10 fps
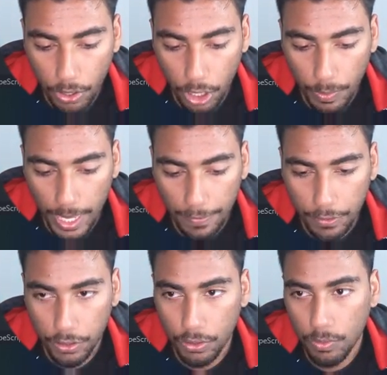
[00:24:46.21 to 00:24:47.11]
All we have
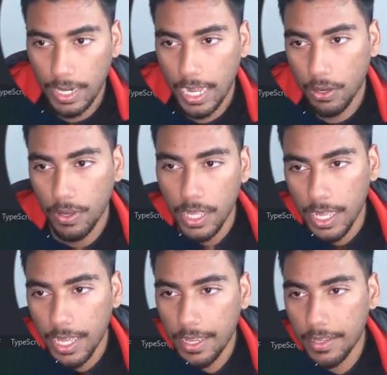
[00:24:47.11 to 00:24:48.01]
to do now
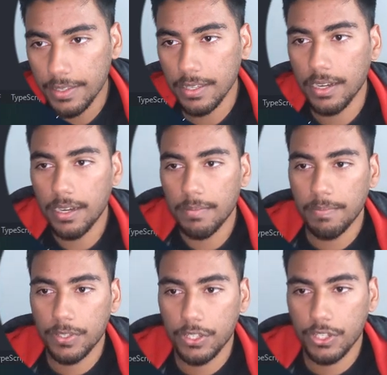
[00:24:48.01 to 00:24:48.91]
is um,
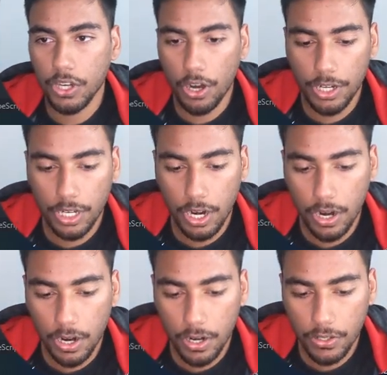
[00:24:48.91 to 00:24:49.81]
start
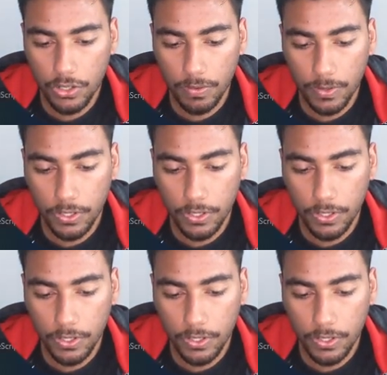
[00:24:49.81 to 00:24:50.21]
our server.